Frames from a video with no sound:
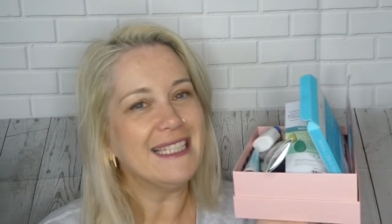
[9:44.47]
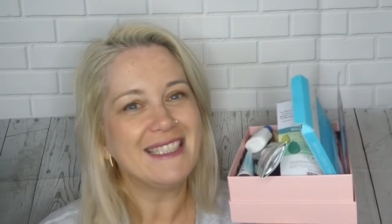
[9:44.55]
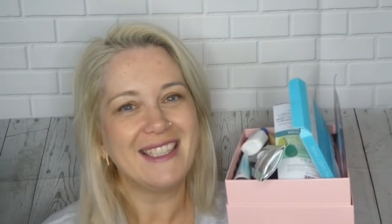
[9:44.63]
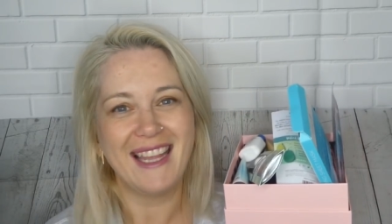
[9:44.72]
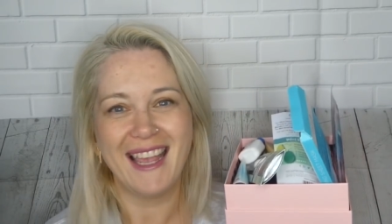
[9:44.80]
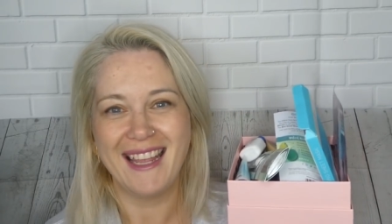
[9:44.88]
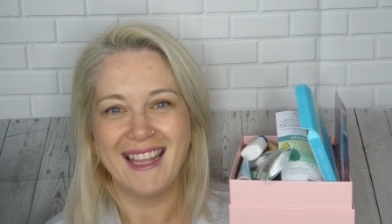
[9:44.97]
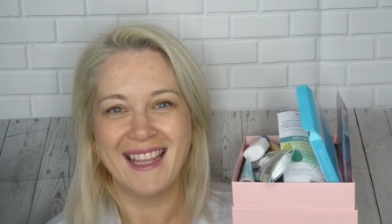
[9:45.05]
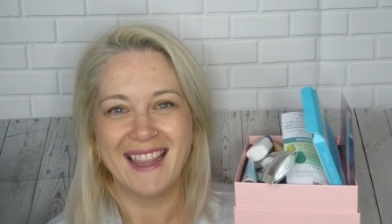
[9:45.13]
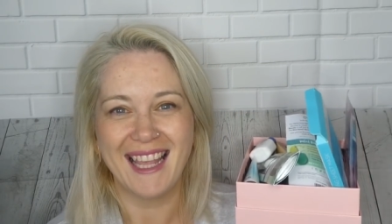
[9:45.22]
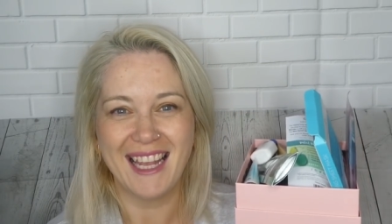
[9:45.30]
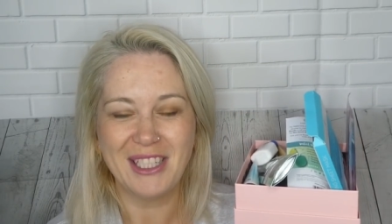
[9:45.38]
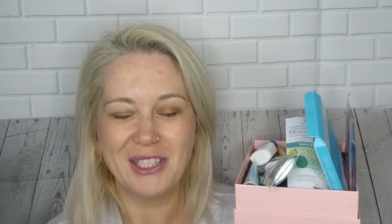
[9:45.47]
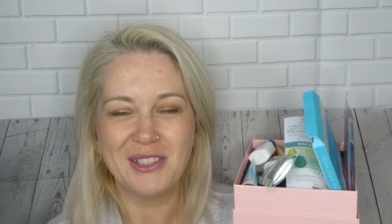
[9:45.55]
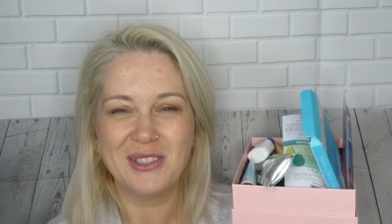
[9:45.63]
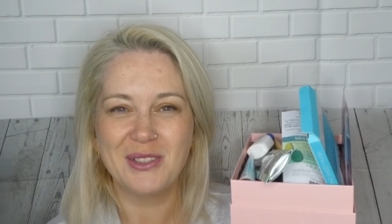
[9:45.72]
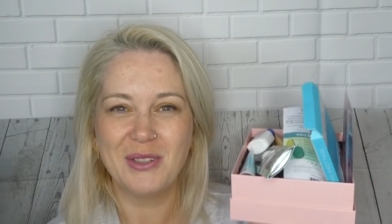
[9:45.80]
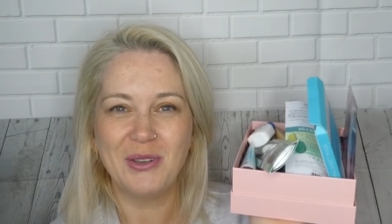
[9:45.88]
So yay, thank you
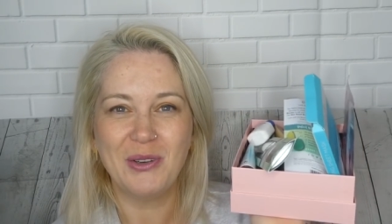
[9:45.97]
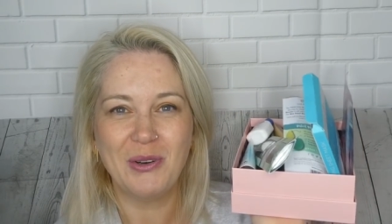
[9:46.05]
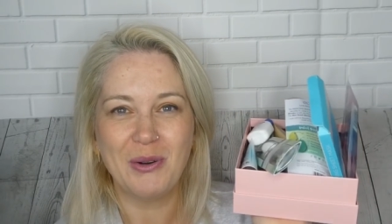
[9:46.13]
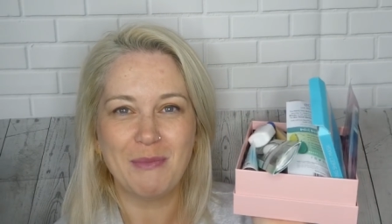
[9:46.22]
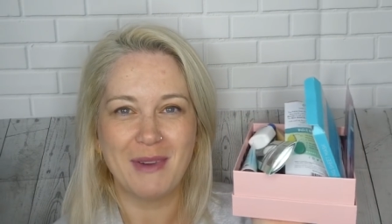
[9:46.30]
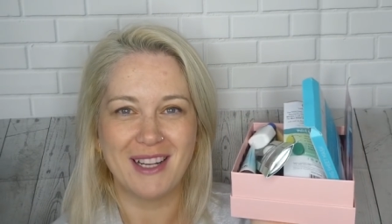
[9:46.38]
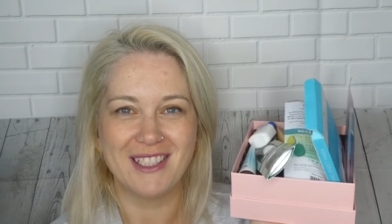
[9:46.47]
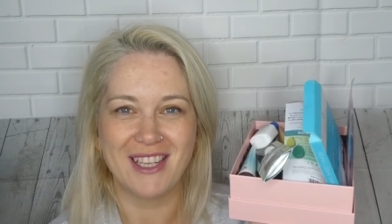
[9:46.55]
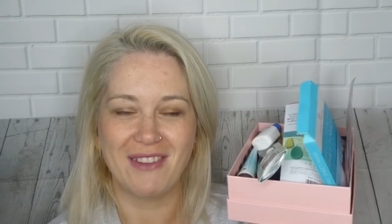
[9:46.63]
so much.